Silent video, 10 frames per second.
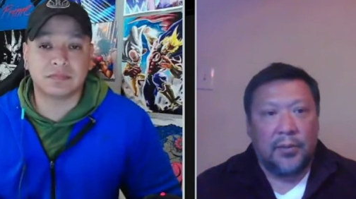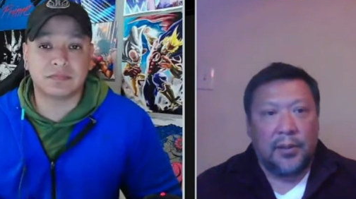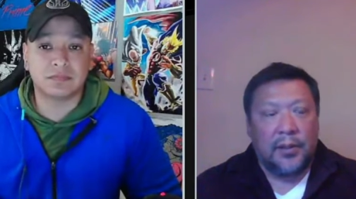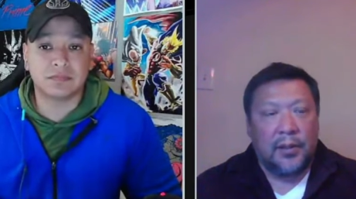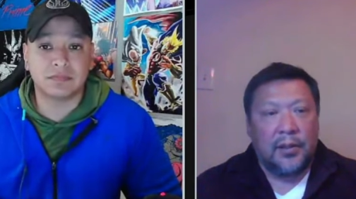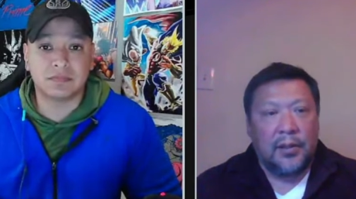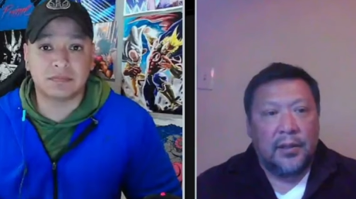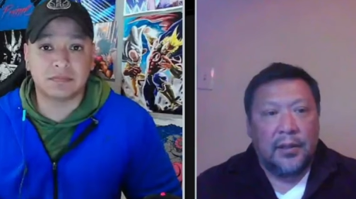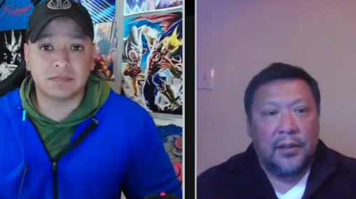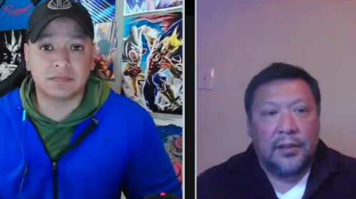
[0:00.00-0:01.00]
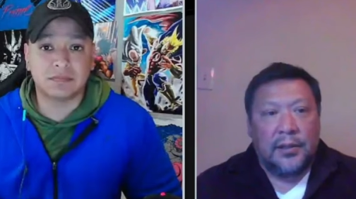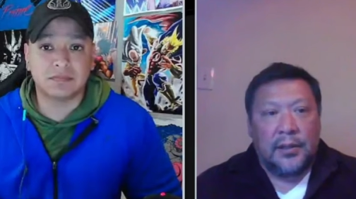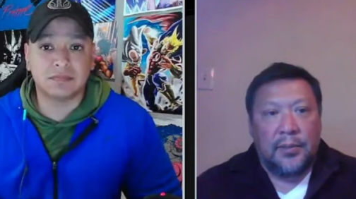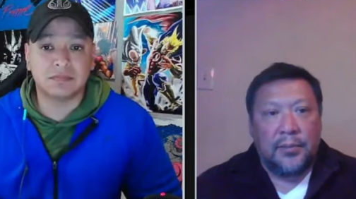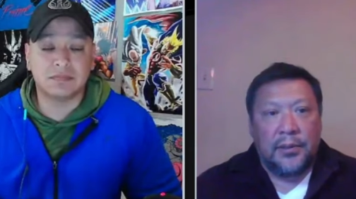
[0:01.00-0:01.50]
Speaker 1: be in the the
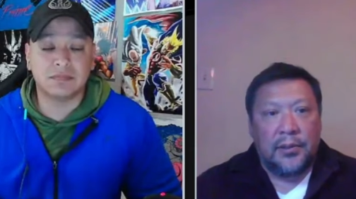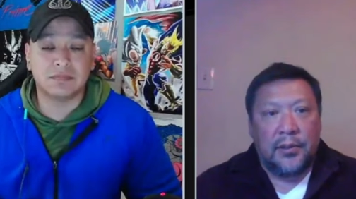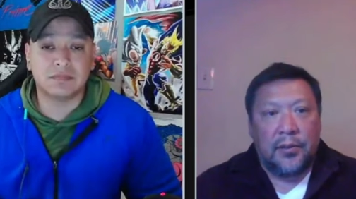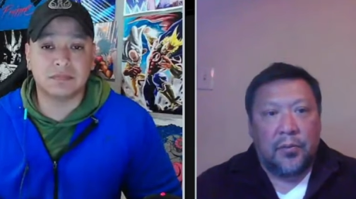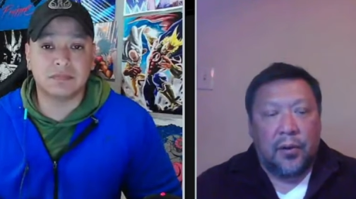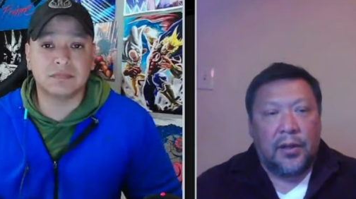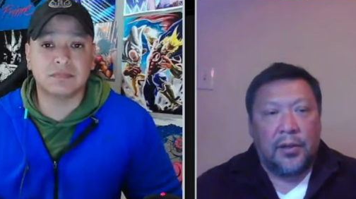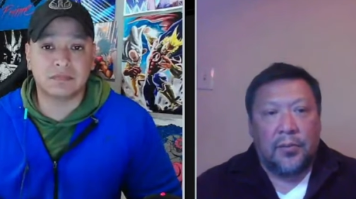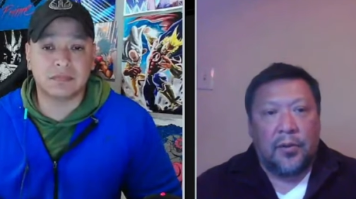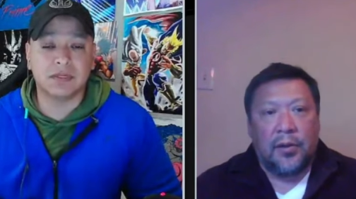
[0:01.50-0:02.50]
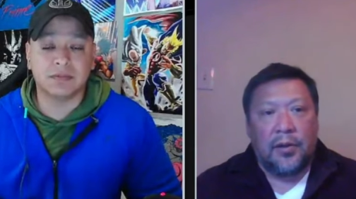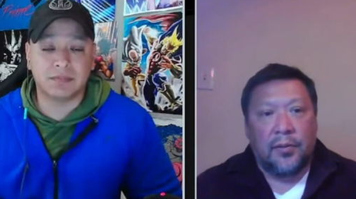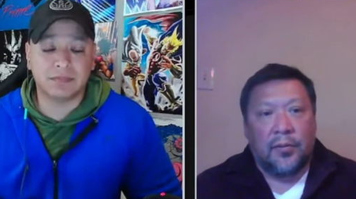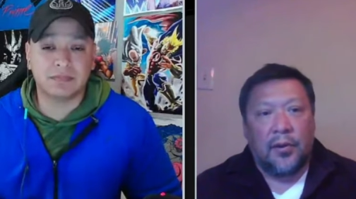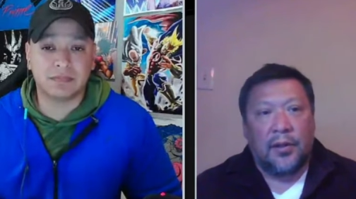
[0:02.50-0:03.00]
gym, just you know working and working
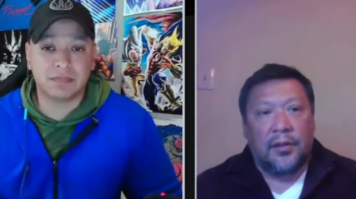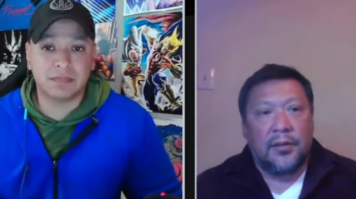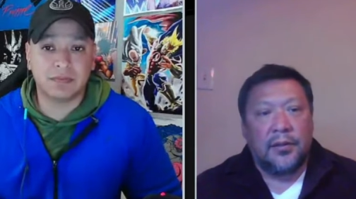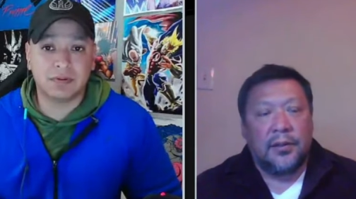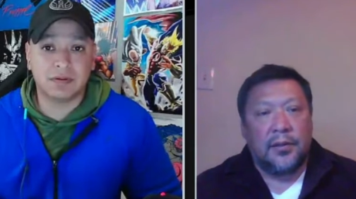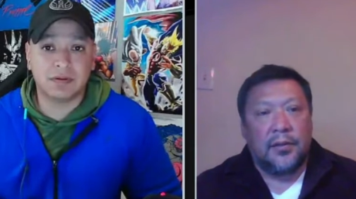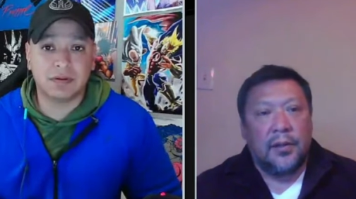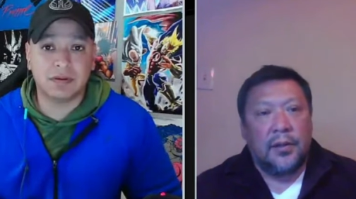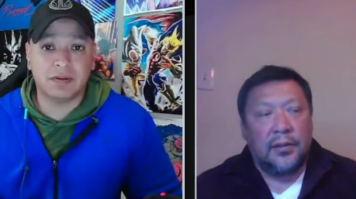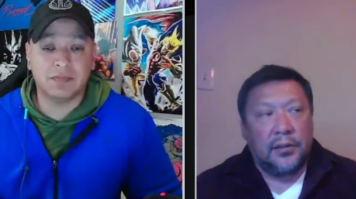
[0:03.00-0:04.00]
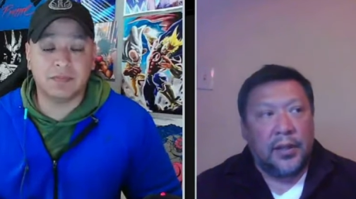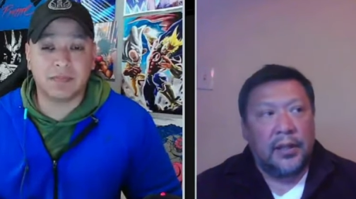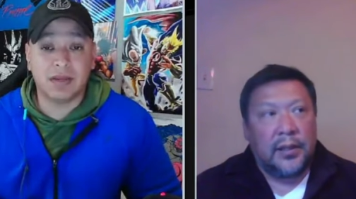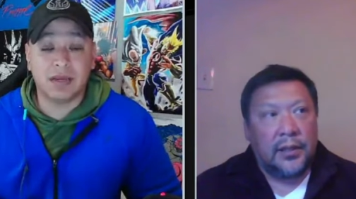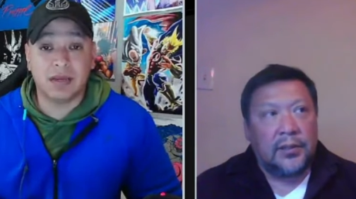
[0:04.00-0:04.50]
yeah. and working. So yeah, so
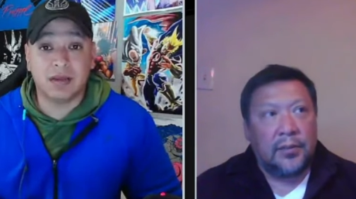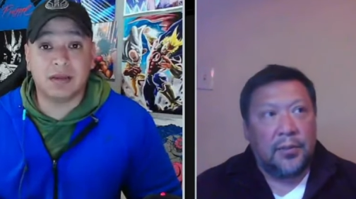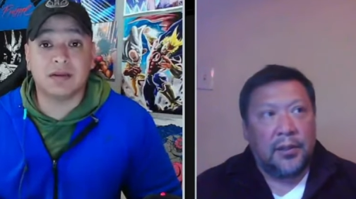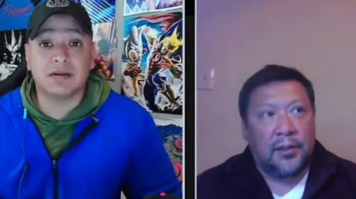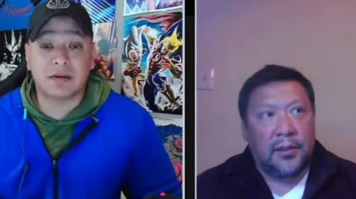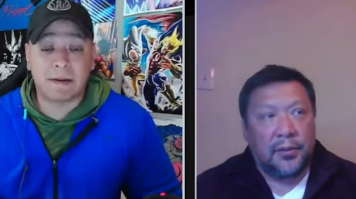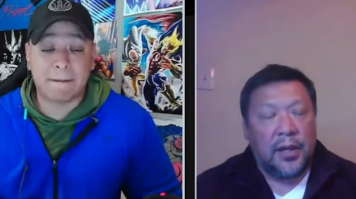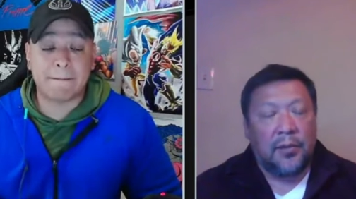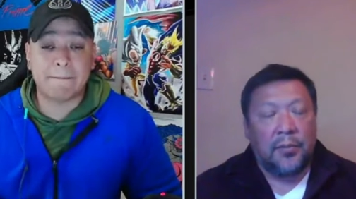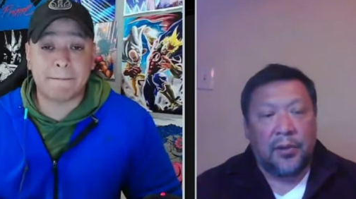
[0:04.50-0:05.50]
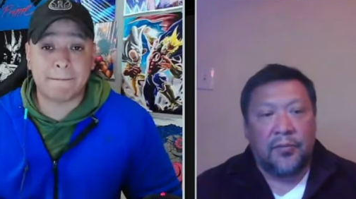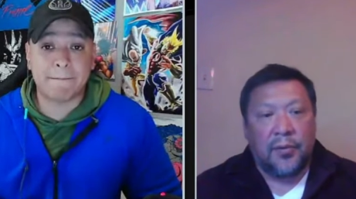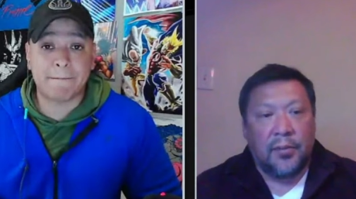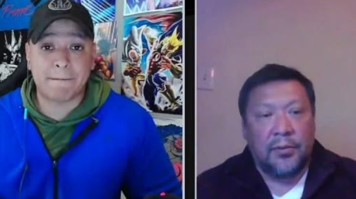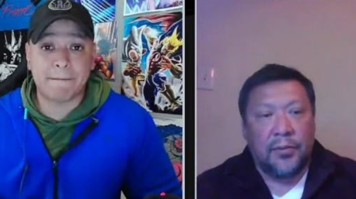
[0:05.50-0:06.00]
that that's going to be a, that'll be
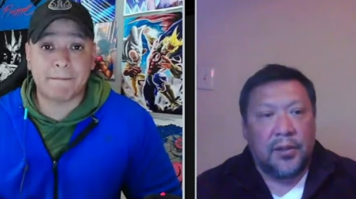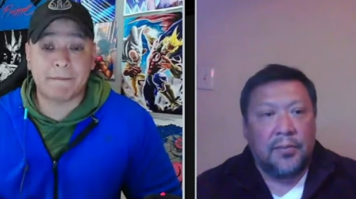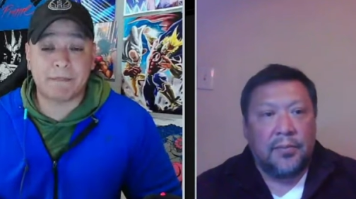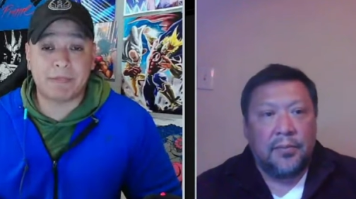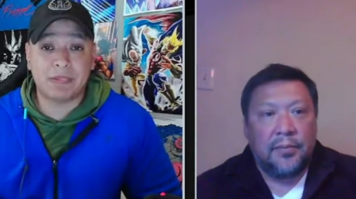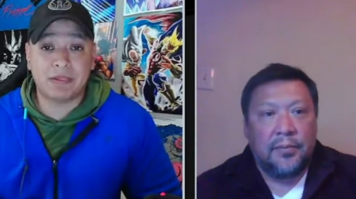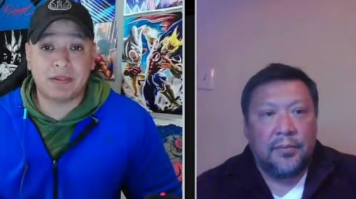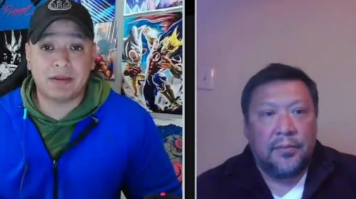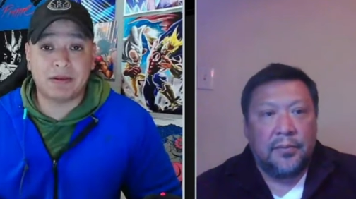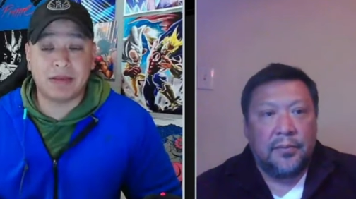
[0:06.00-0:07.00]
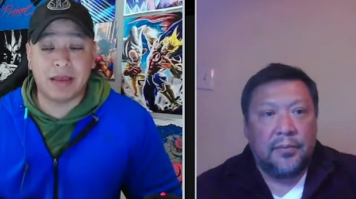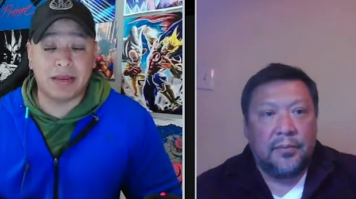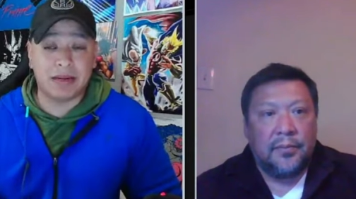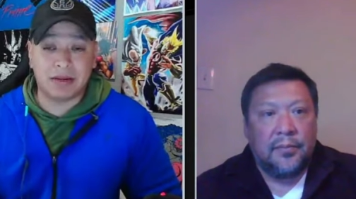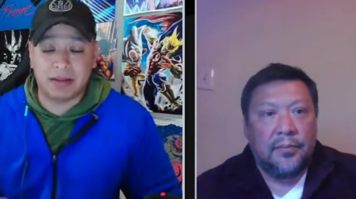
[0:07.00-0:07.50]
good for them as
Speaker 2: well.
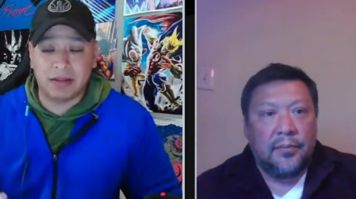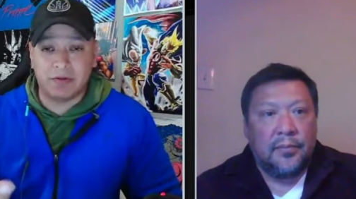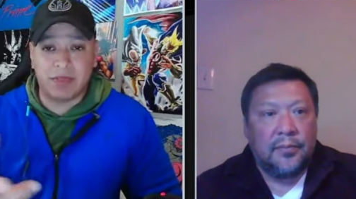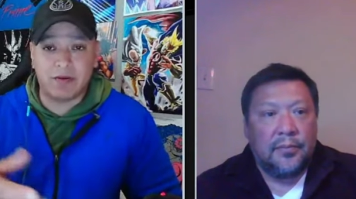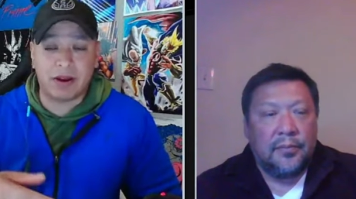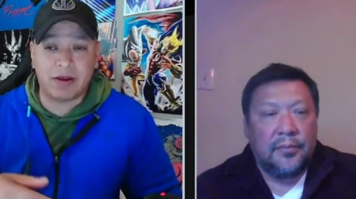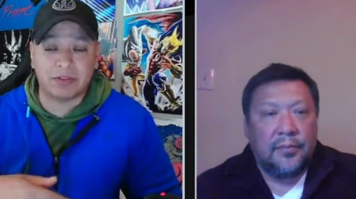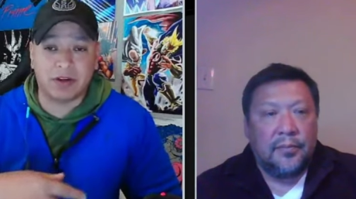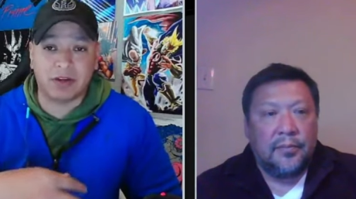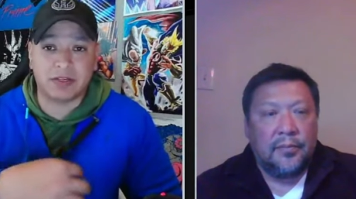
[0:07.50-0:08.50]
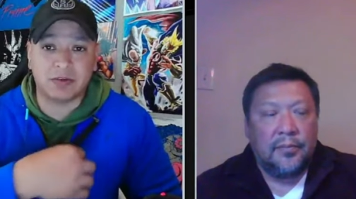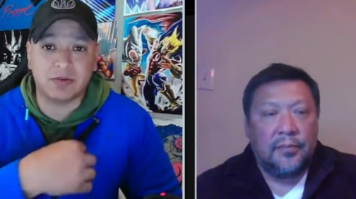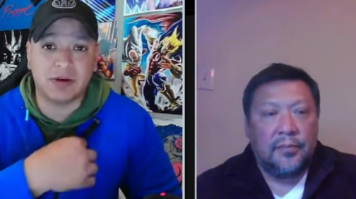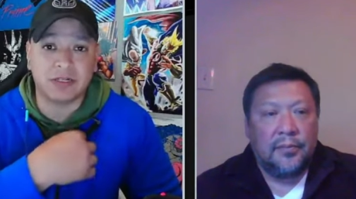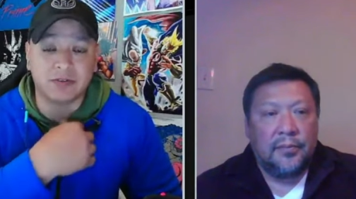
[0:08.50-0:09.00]
Yeah, and uh, you were there when I was talking
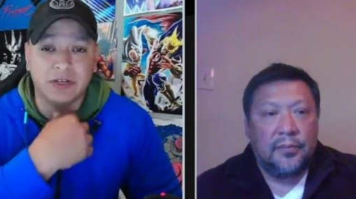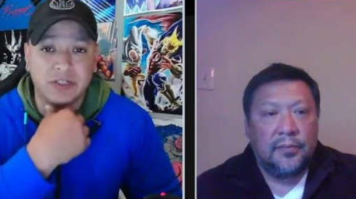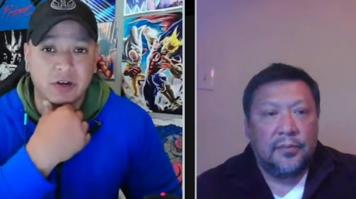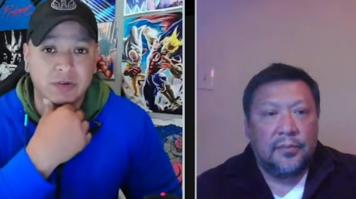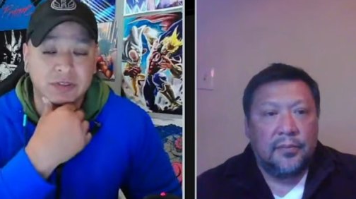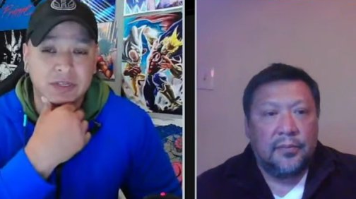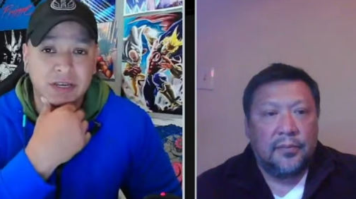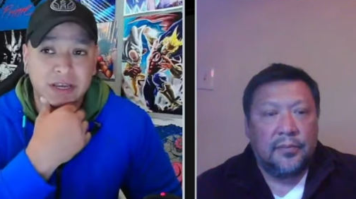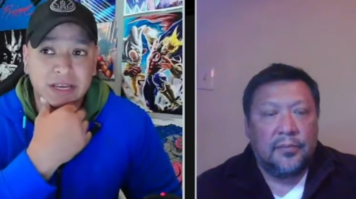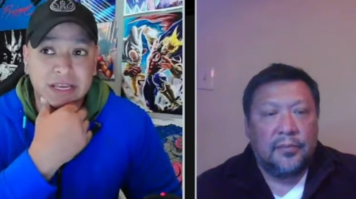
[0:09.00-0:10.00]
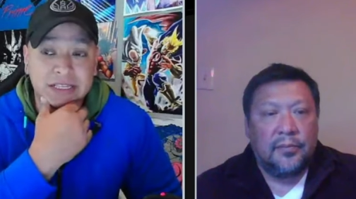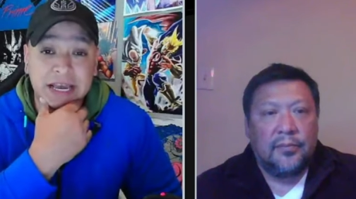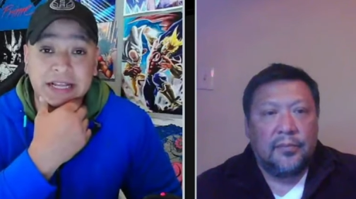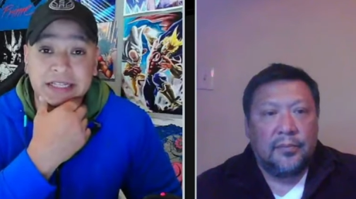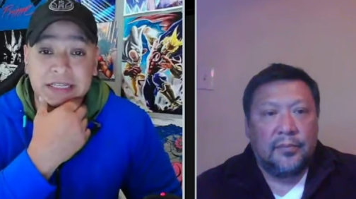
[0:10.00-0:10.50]
to uh, Tre Jones.
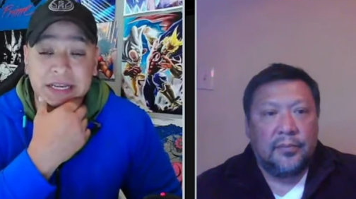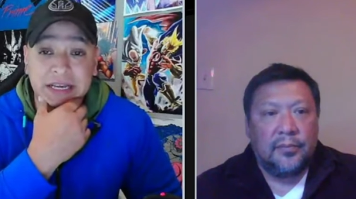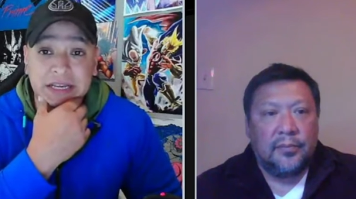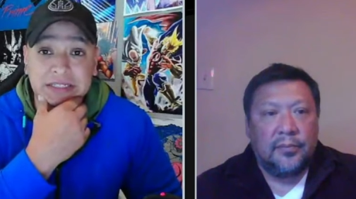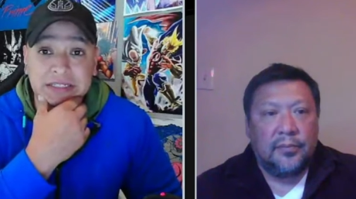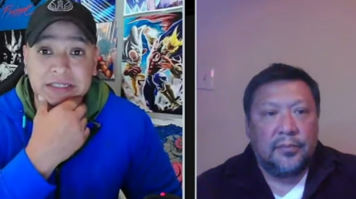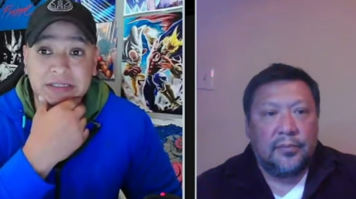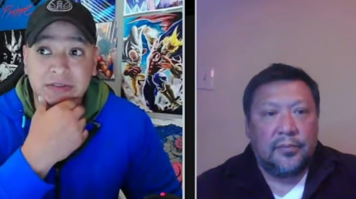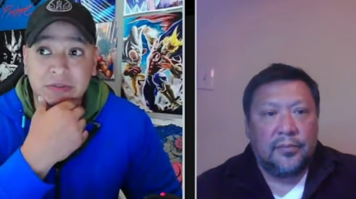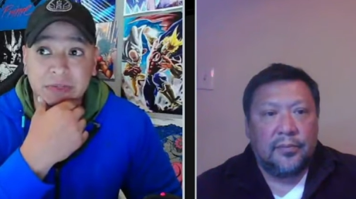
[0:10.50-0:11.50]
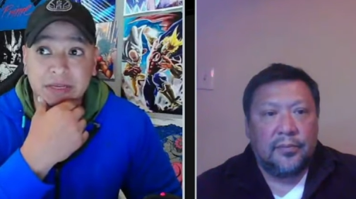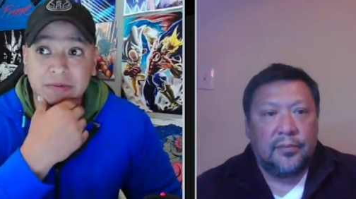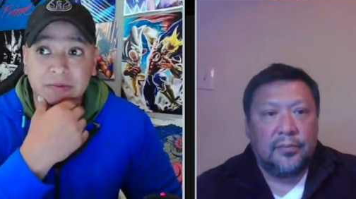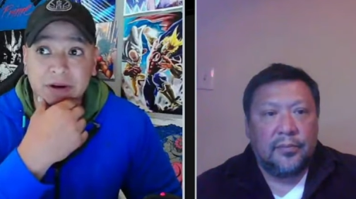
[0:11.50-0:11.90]
He said uh, t- to me